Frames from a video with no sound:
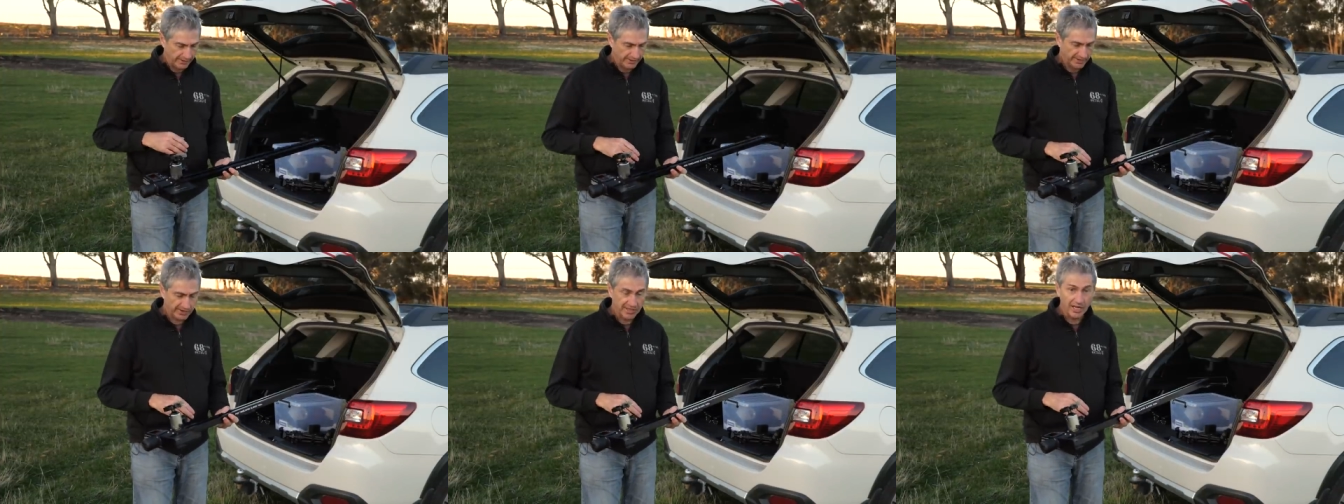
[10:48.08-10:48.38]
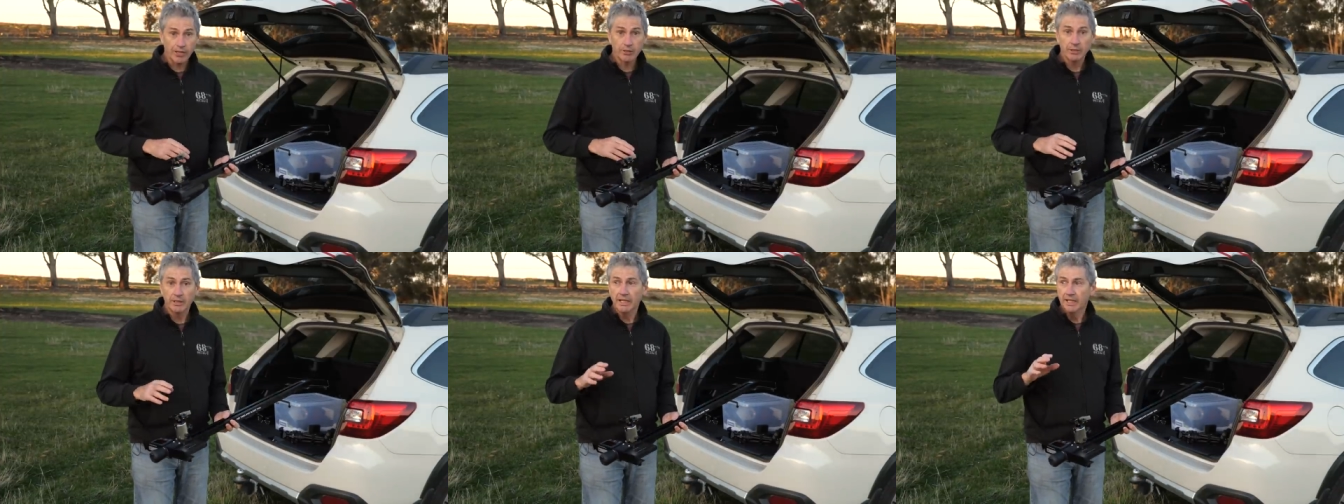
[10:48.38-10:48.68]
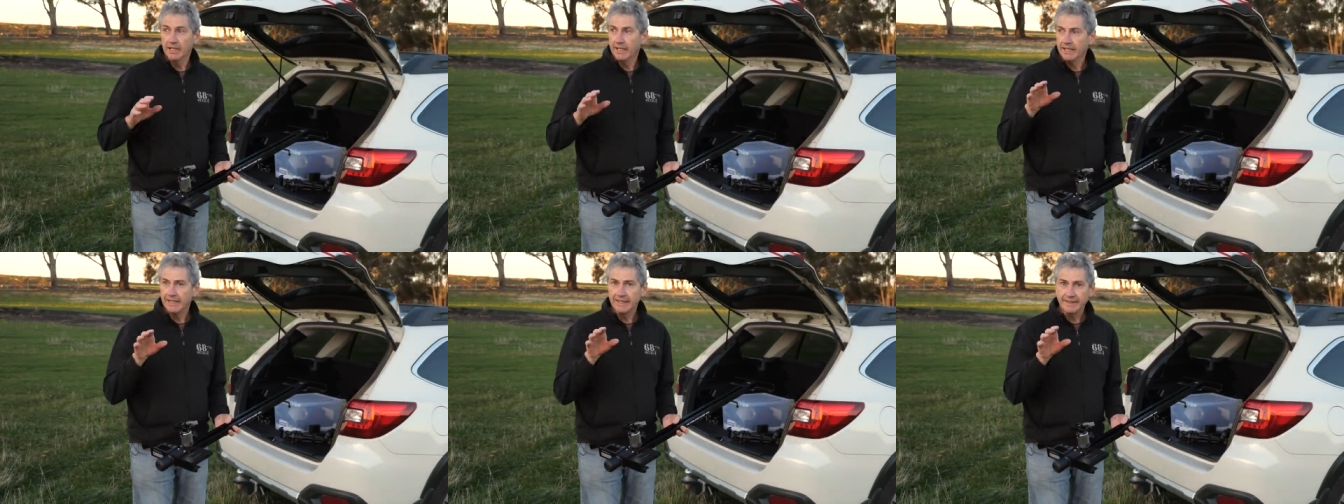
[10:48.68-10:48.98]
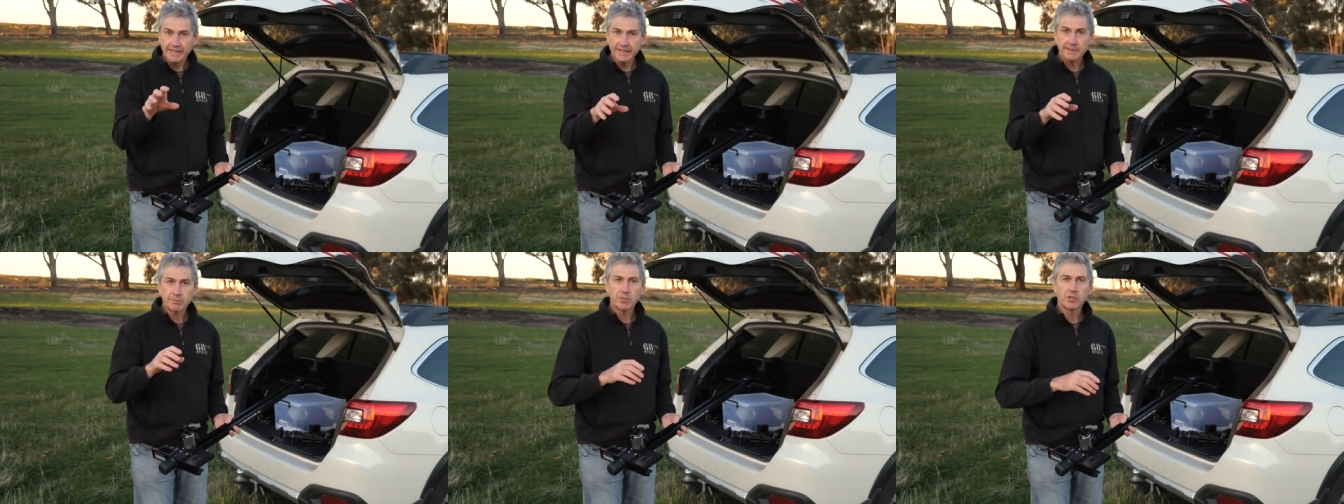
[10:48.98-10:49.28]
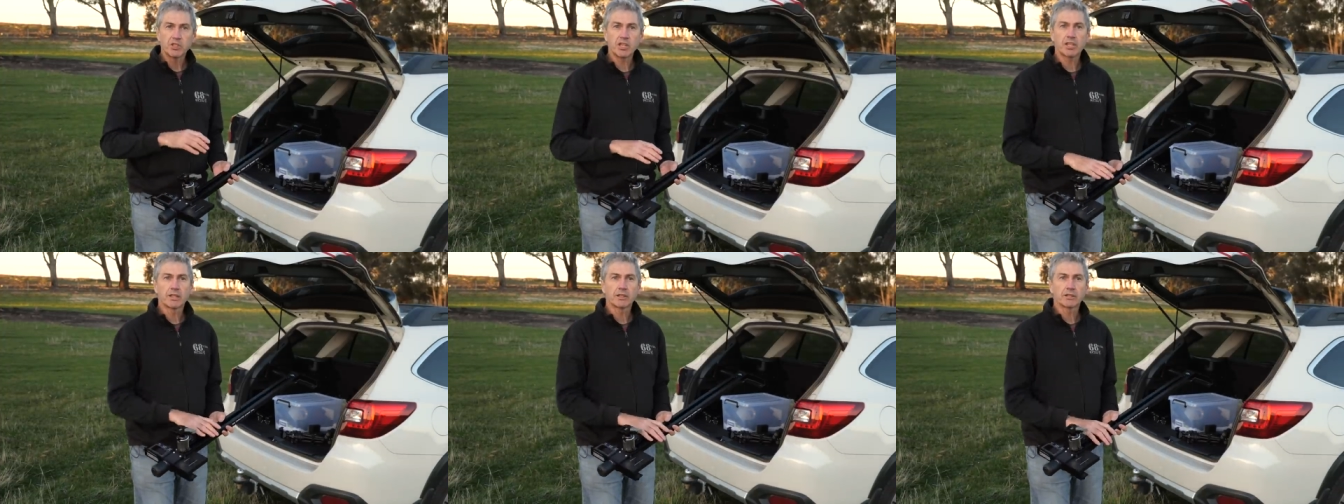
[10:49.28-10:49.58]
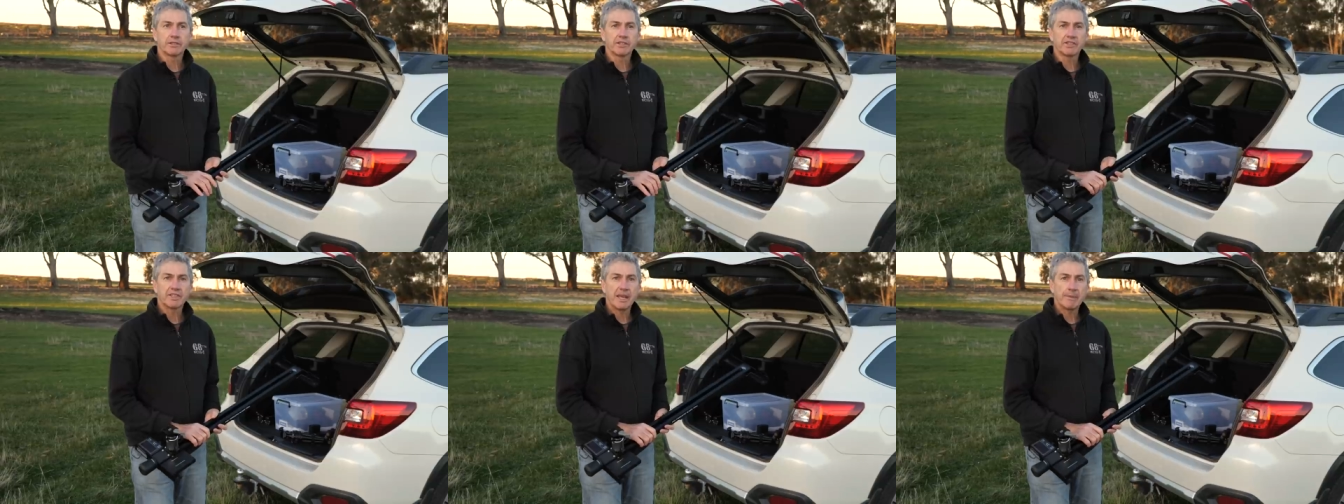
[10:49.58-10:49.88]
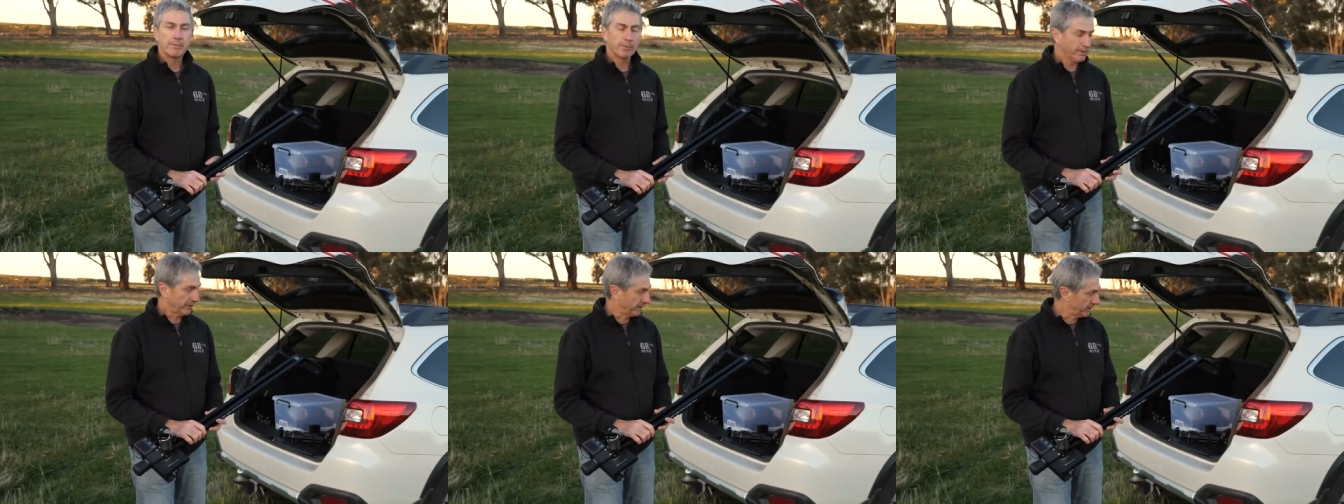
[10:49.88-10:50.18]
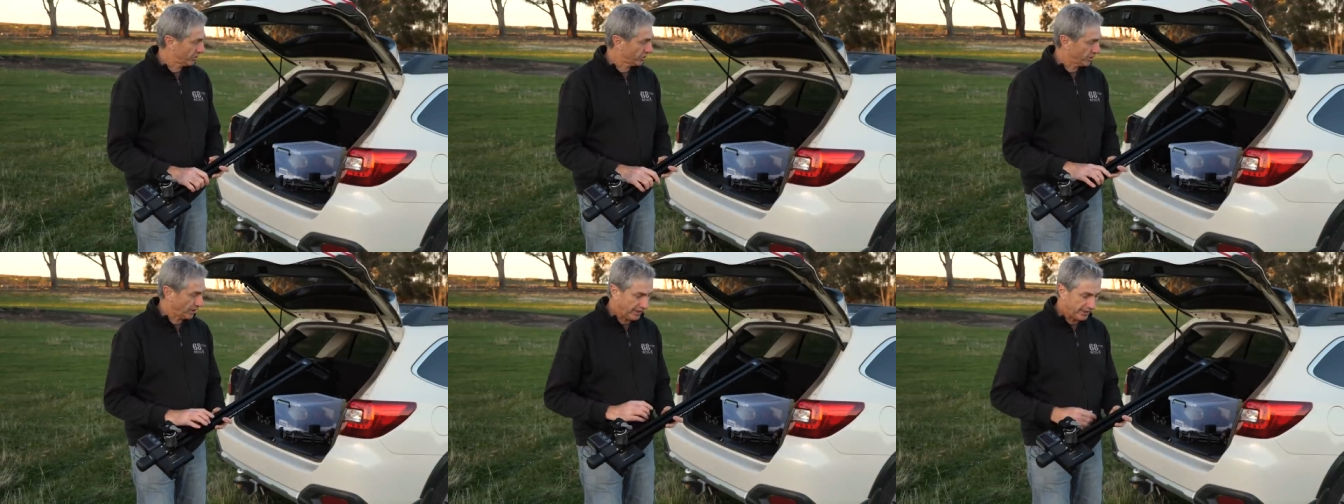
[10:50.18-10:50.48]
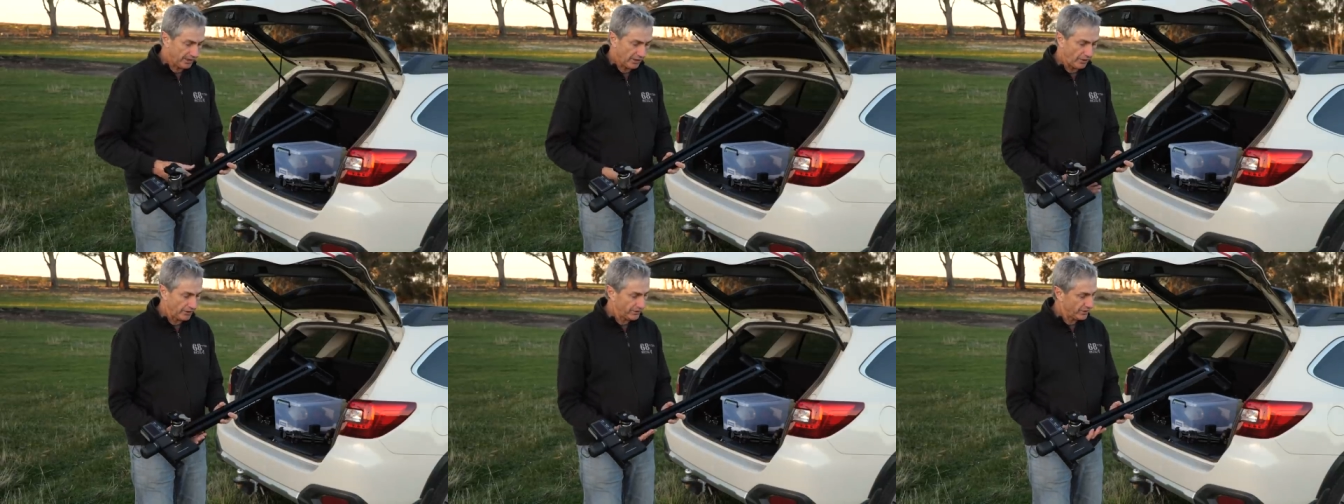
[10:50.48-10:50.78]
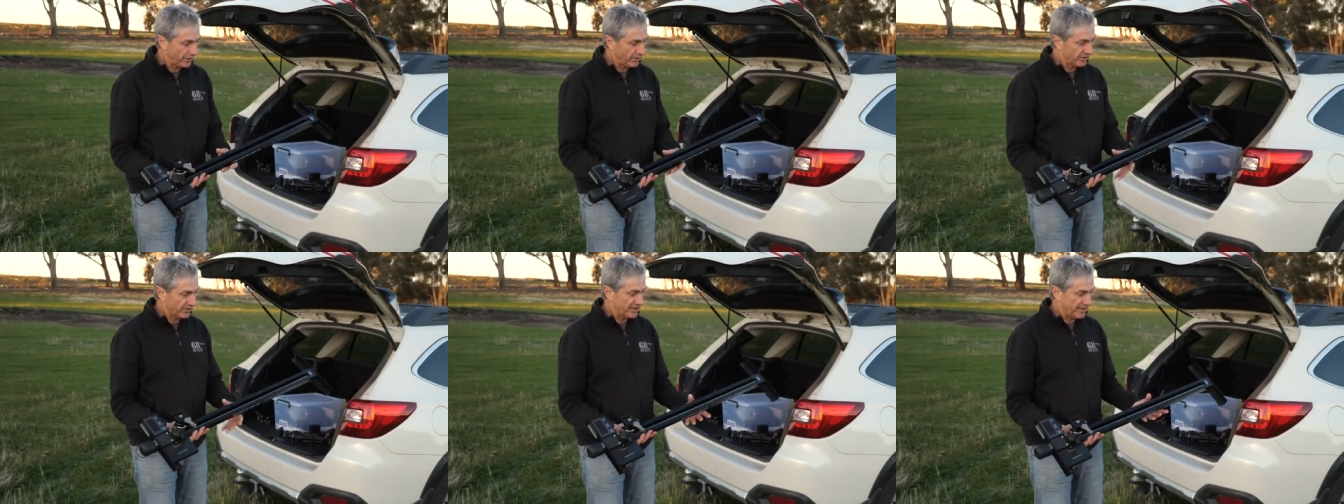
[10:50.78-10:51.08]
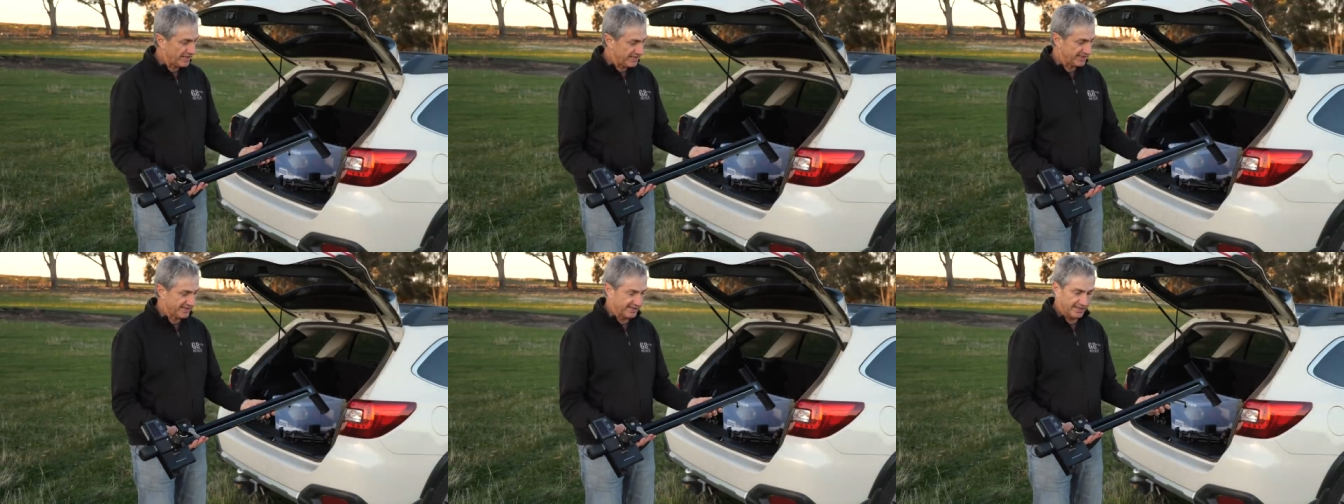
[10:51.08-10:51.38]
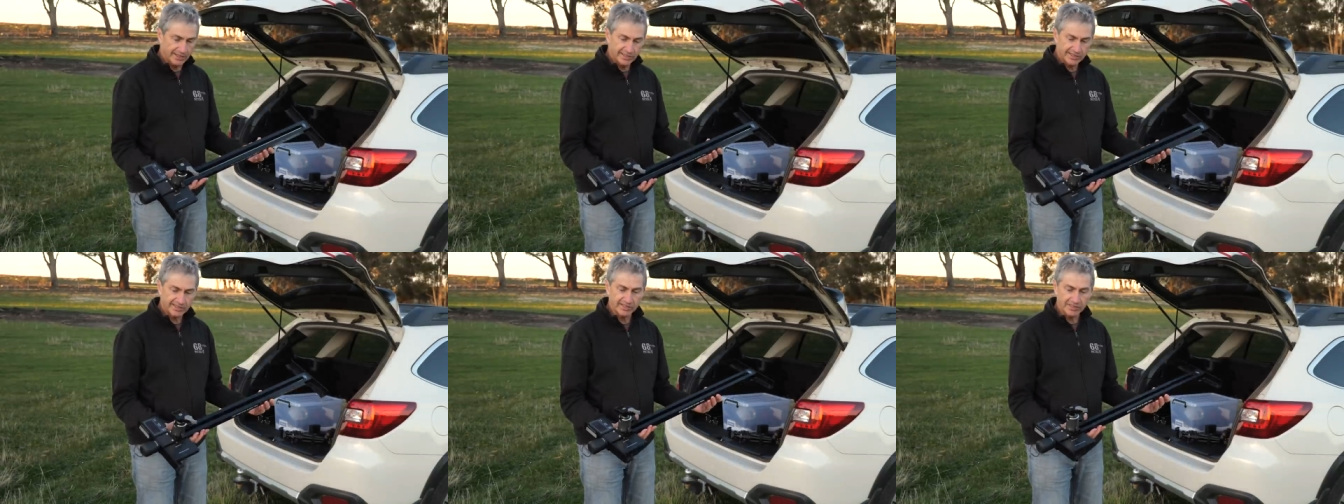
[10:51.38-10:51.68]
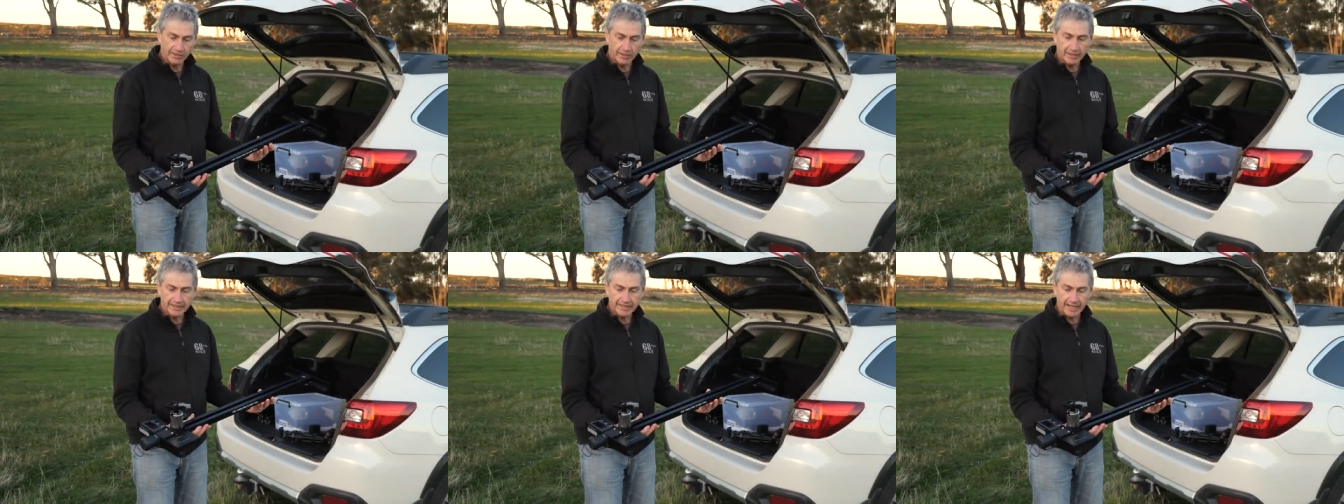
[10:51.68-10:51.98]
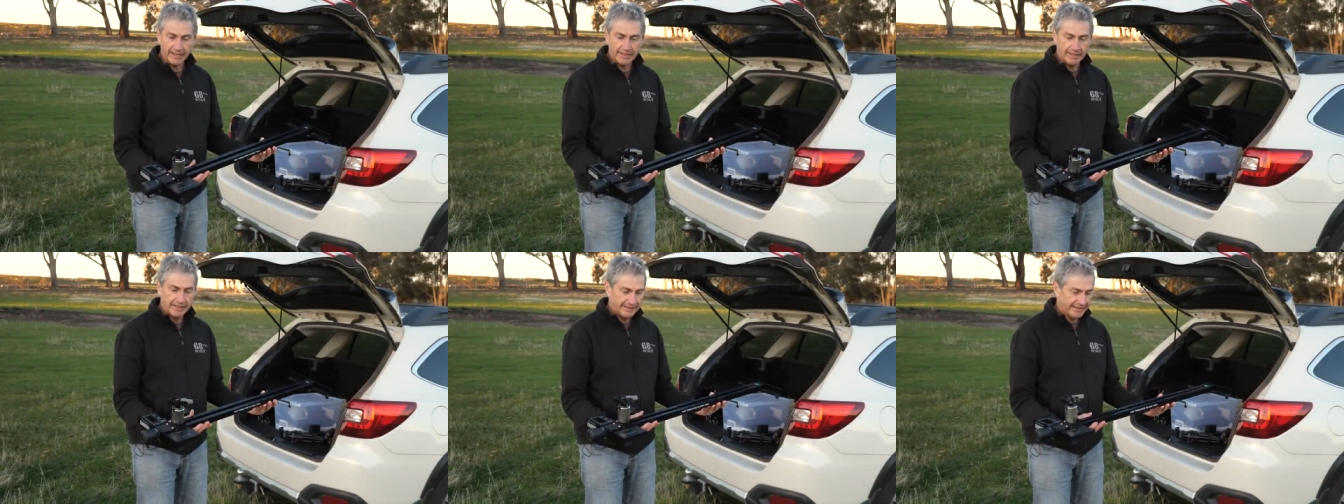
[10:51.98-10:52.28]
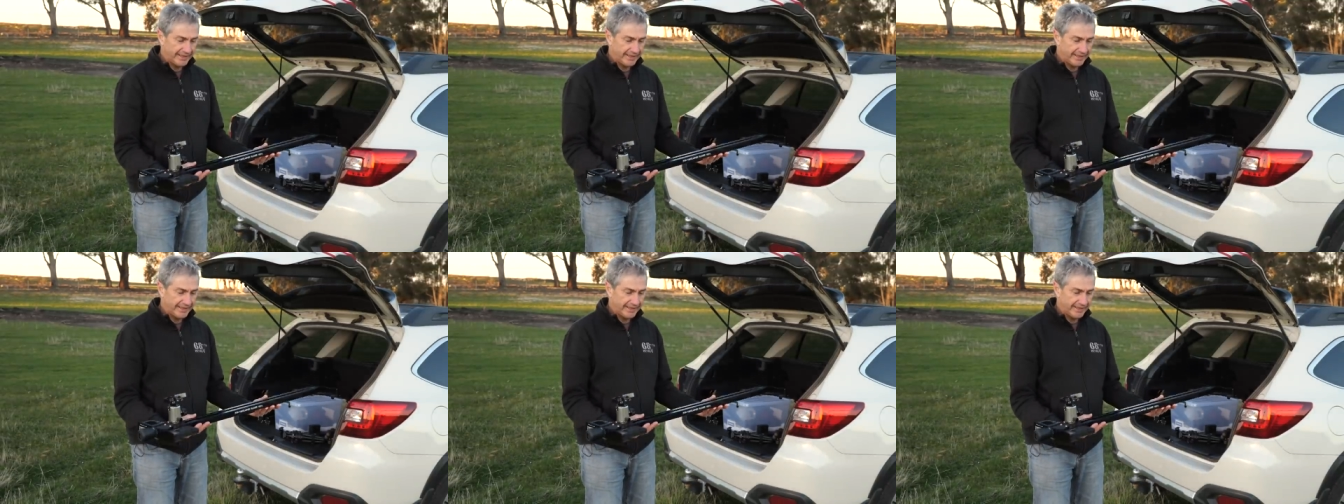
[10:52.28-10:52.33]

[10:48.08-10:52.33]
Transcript: So in this particular example I'm going to show you, I use this slider.